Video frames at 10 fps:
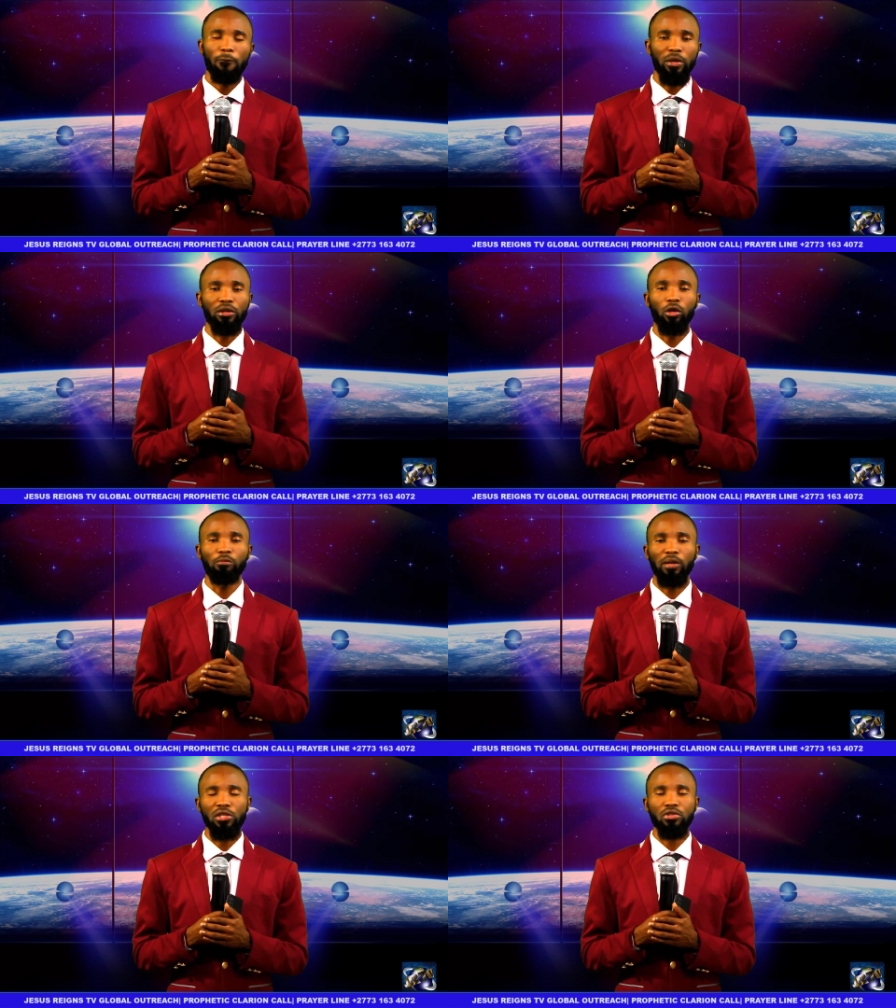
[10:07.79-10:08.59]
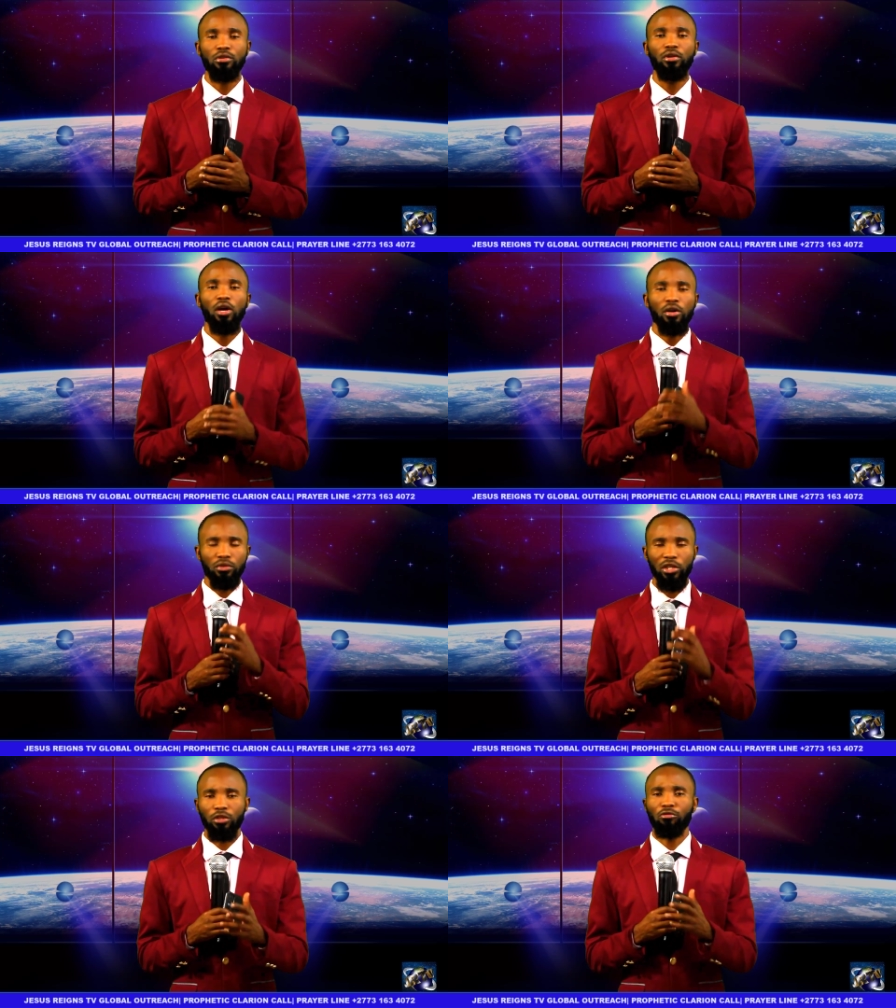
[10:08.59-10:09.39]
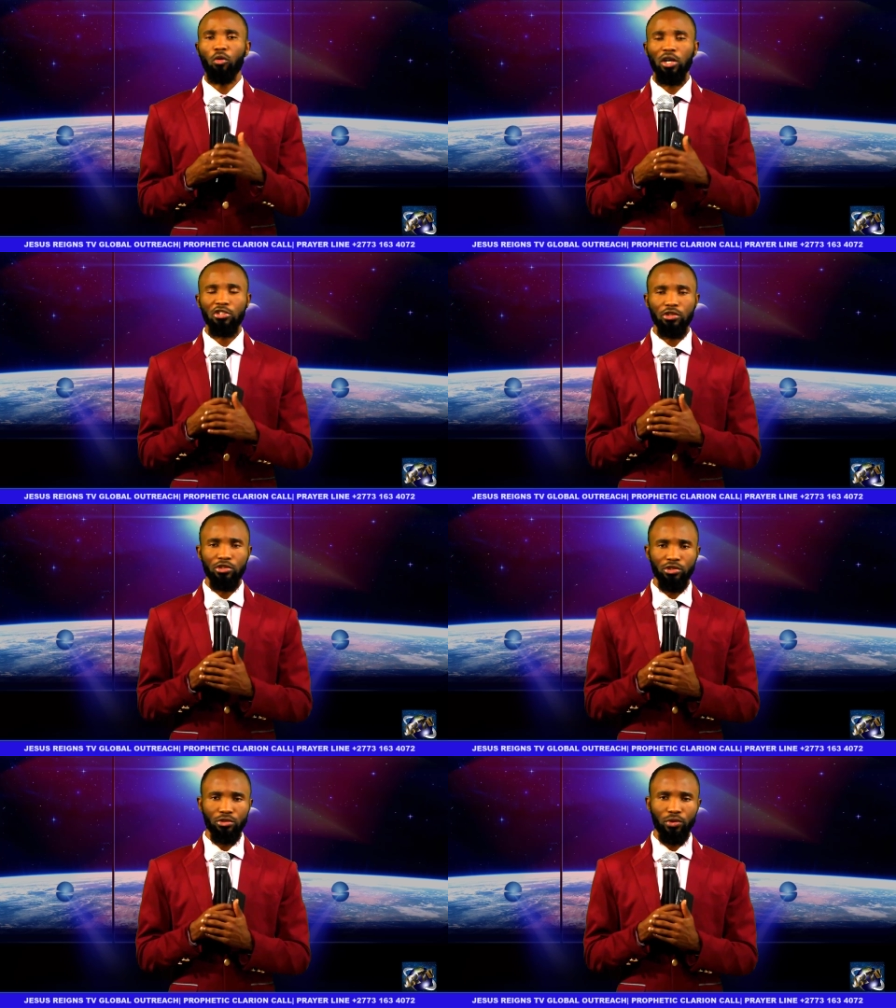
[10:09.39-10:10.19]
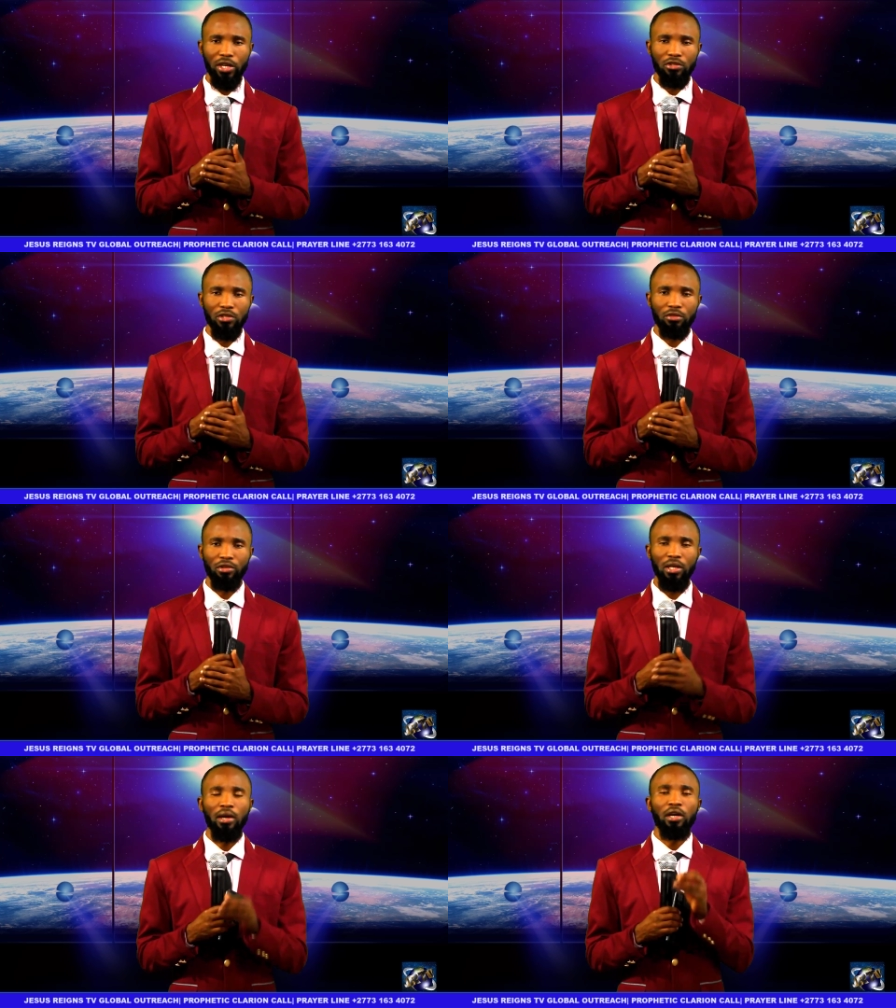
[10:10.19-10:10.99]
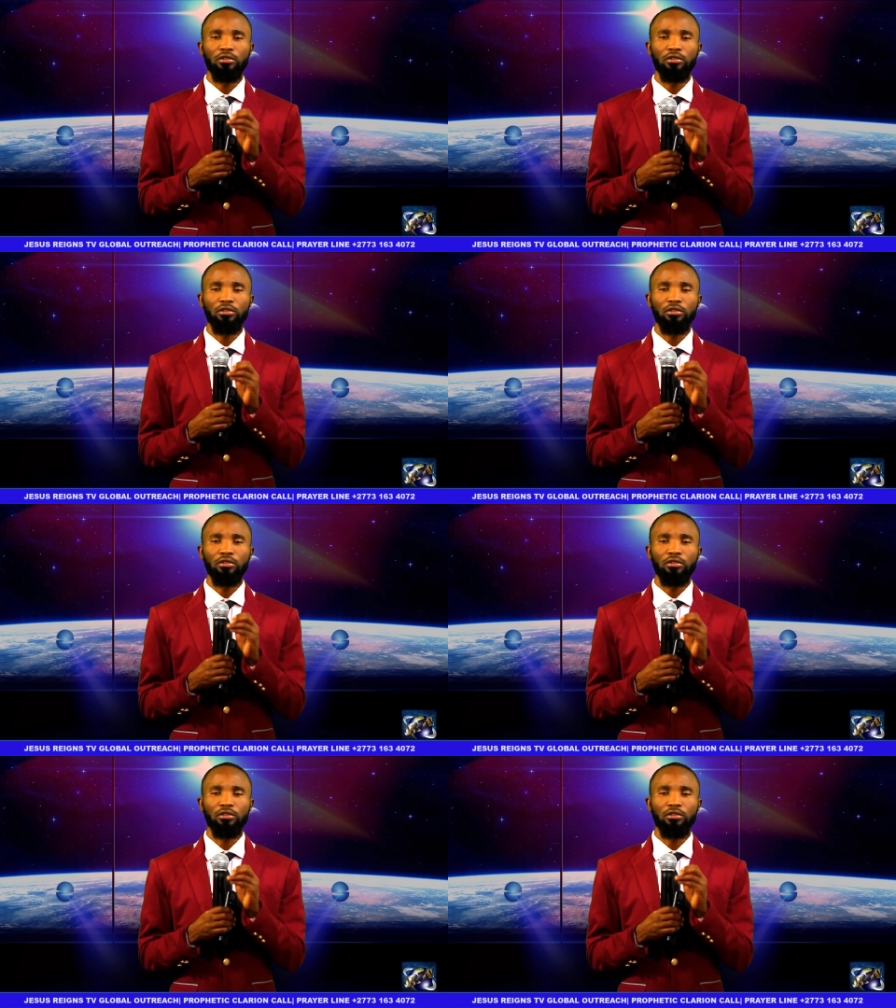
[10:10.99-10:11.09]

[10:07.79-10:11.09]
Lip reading: May the Lord bless you. Thank you for watching Jesus Reigns TV.